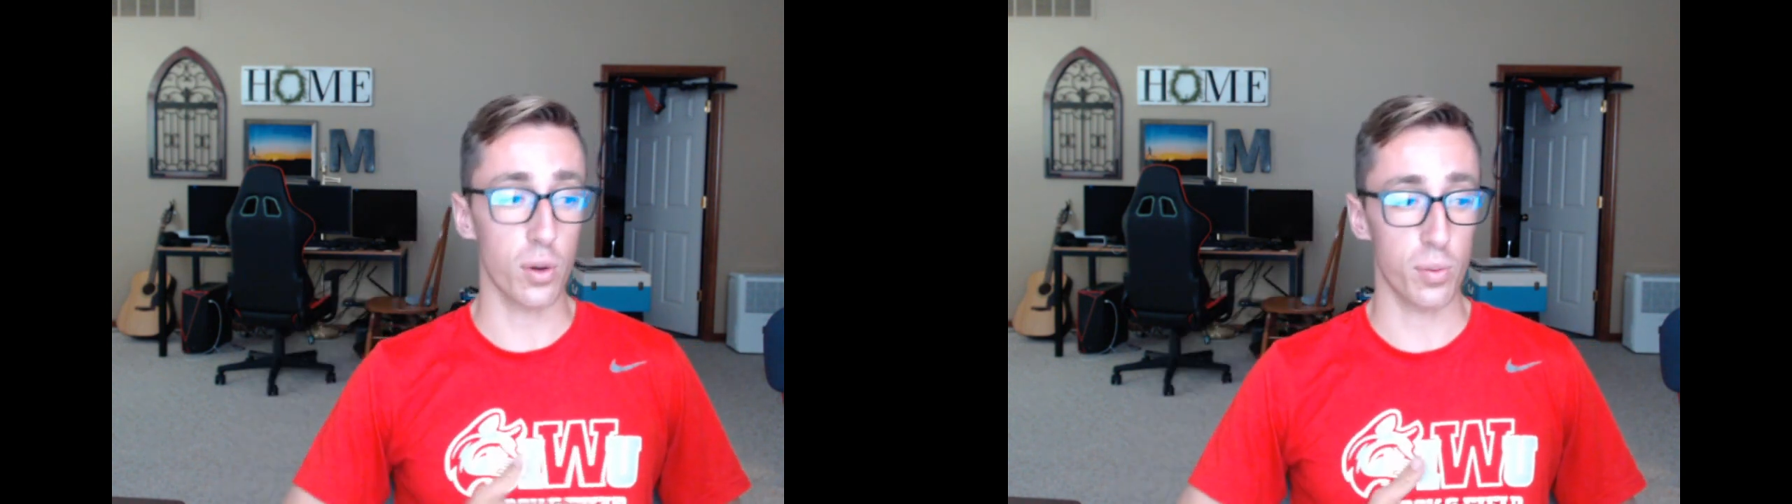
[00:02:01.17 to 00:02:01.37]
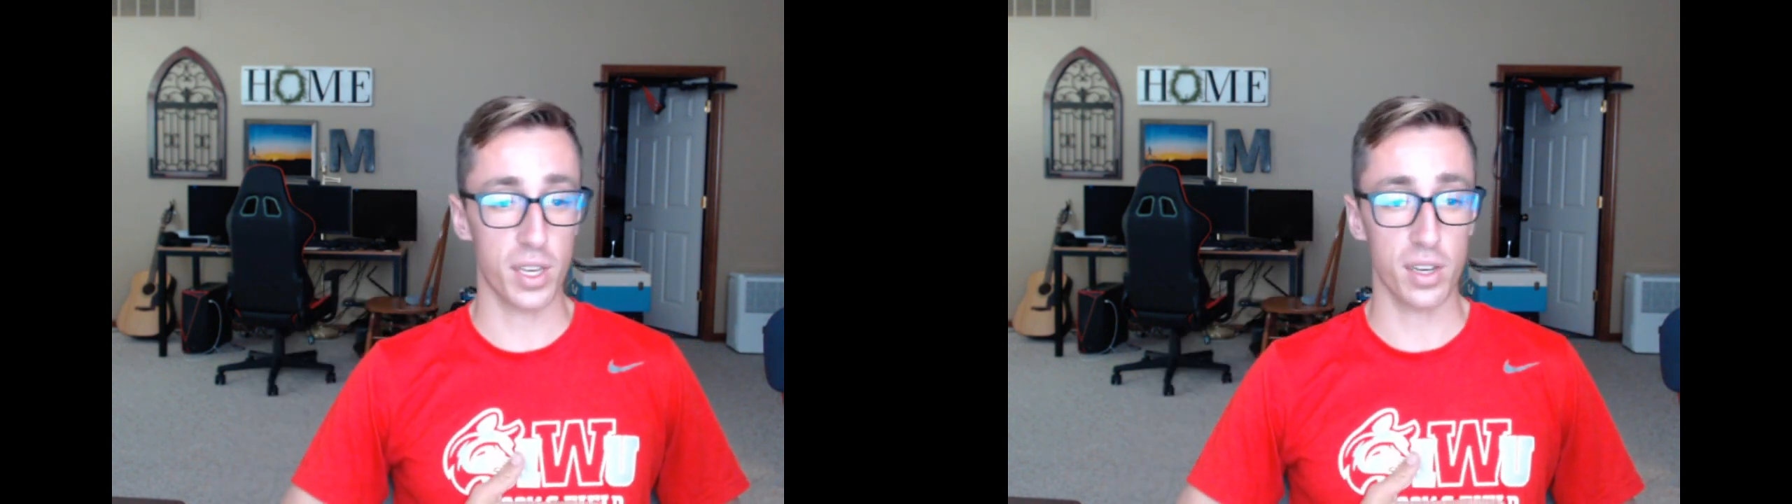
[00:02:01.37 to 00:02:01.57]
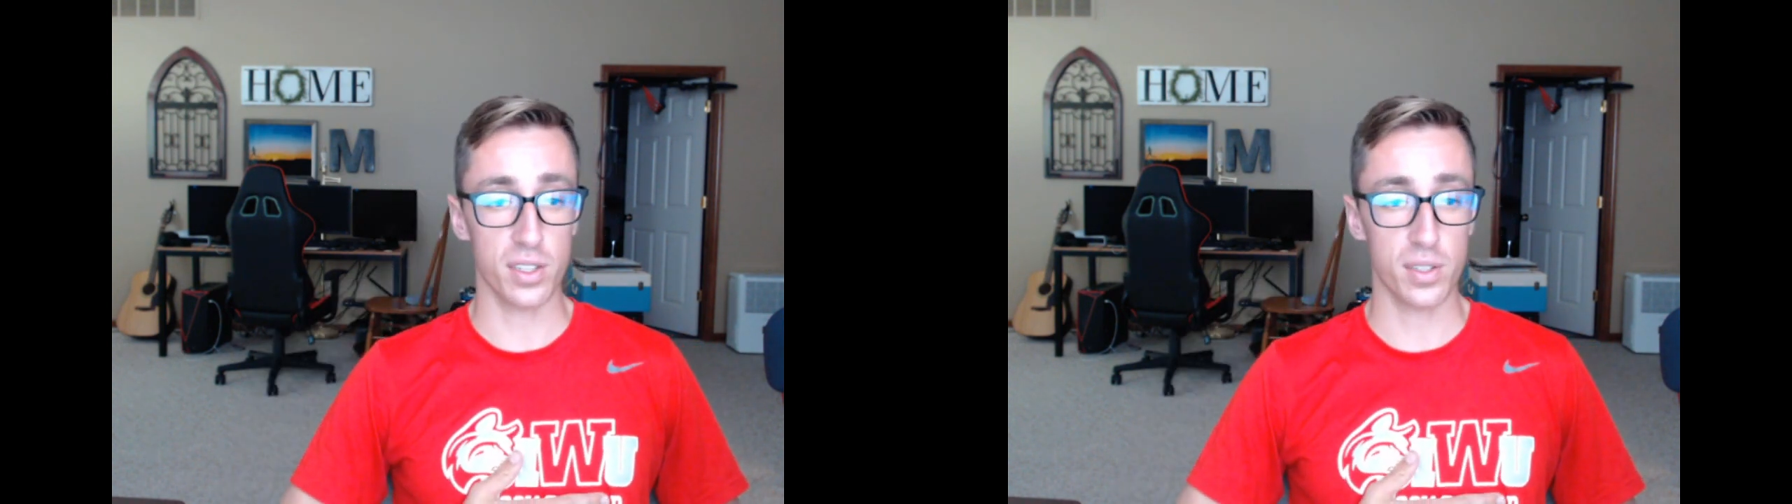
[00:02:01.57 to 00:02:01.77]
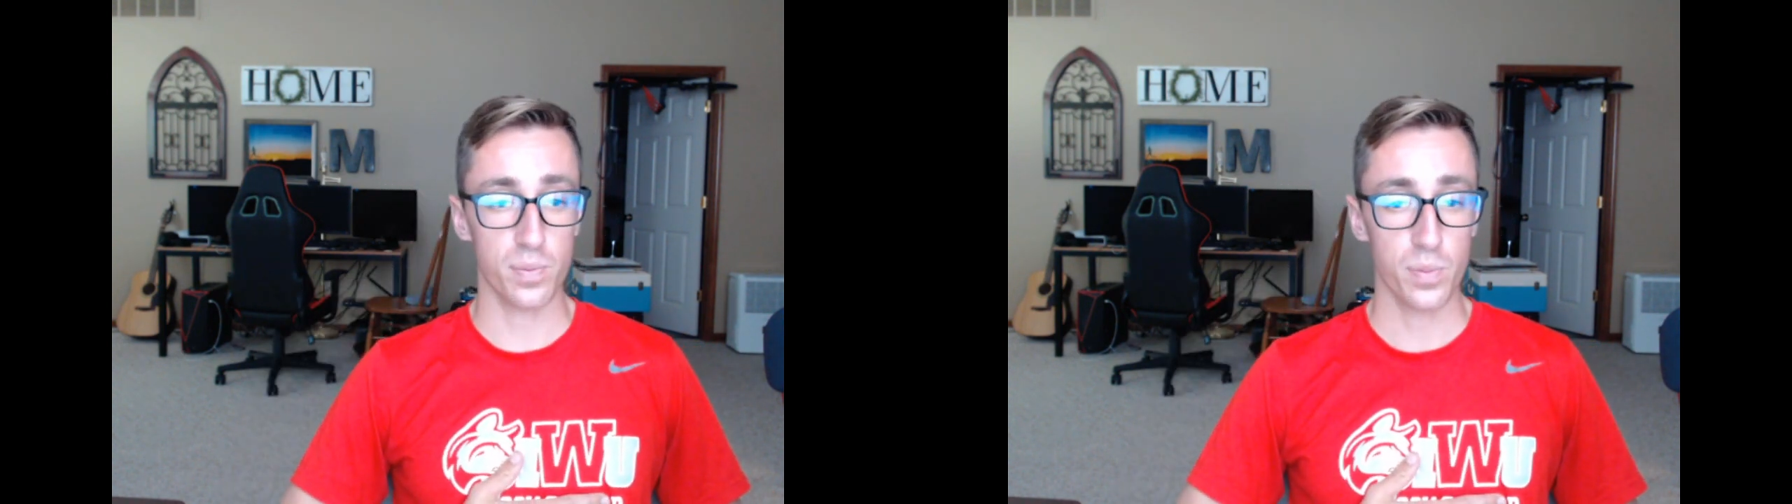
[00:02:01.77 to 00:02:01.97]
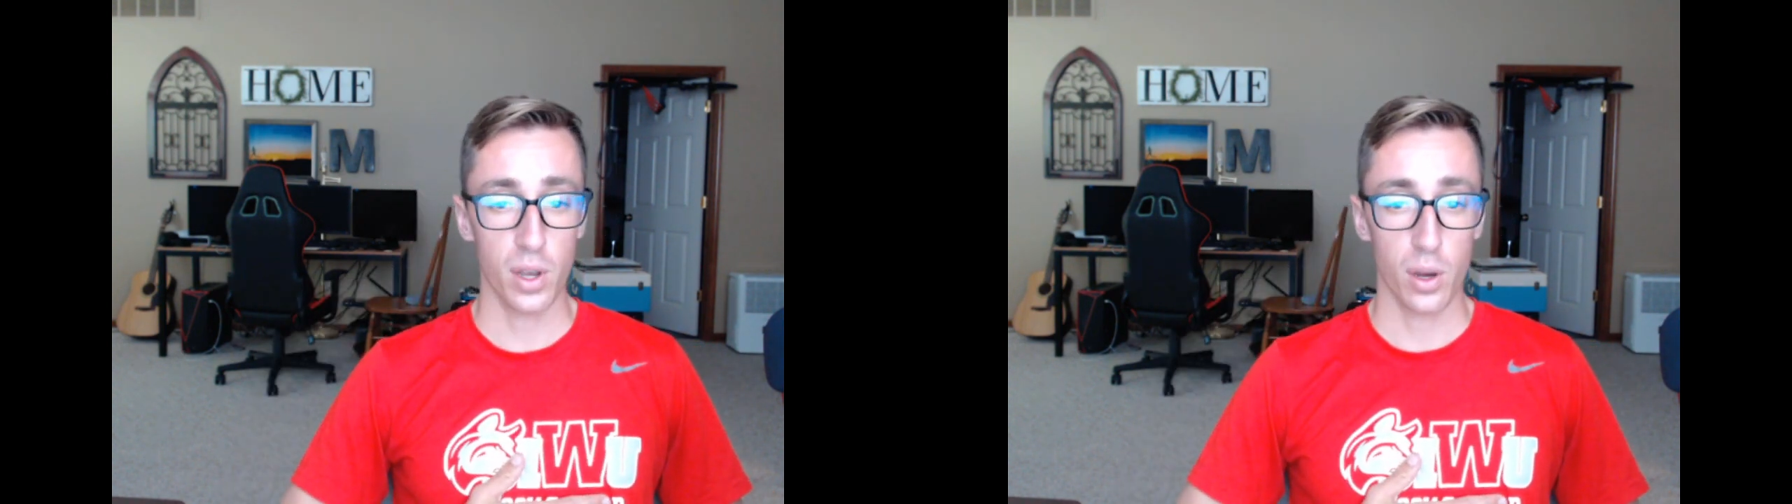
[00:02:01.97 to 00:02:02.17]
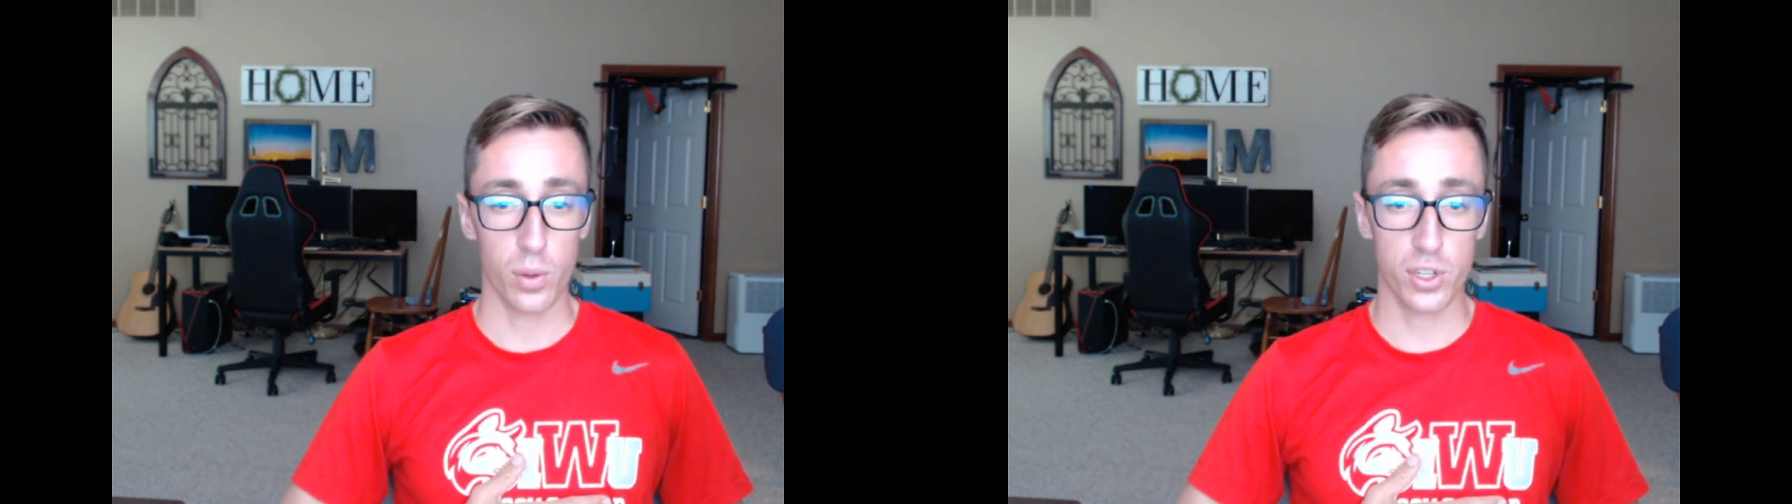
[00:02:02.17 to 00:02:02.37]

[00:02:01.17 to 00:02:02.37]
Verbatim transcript: because what you're